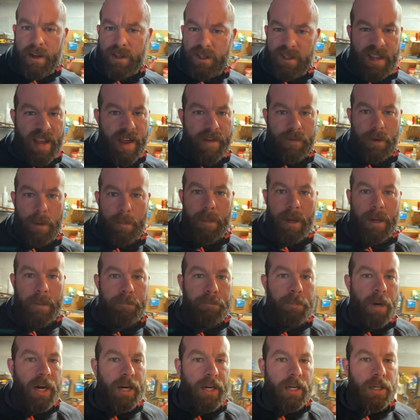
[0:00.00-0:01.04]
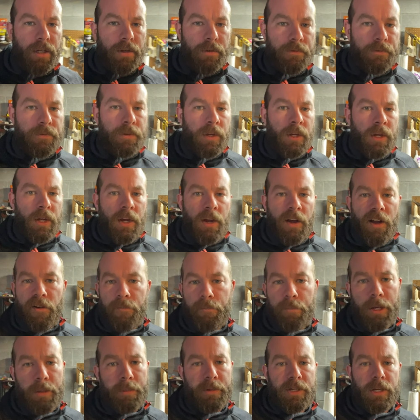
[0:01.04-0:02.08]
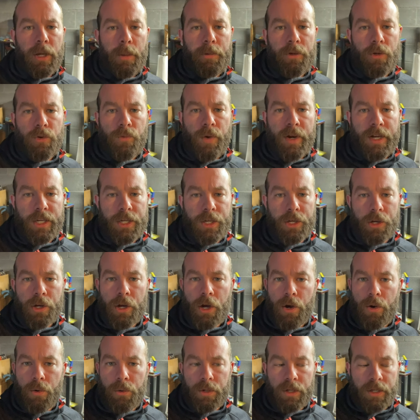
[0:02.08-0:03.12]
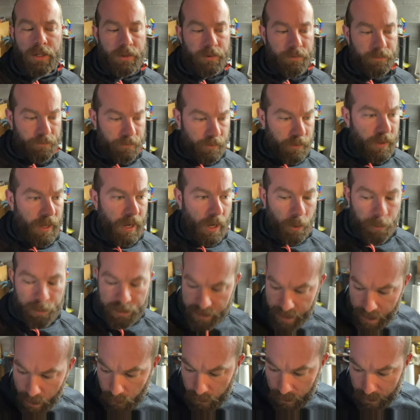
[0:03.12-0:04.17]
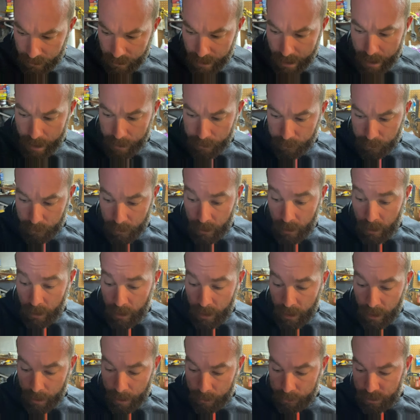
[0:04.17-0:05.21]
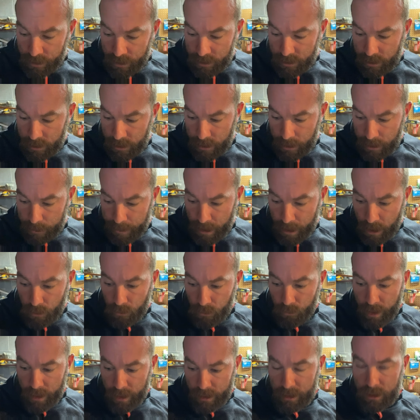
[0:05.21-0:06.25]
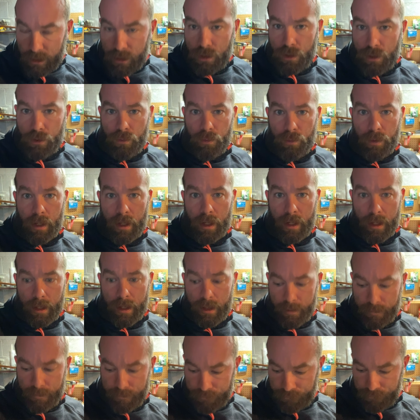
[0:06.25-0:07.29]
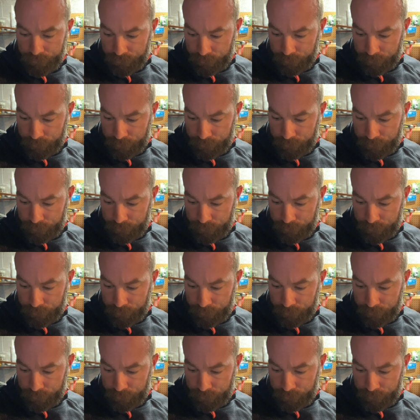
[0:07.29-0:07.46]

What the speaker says: just having a big bucket of a PBW ready to go helps out a lot. I'm just about ready to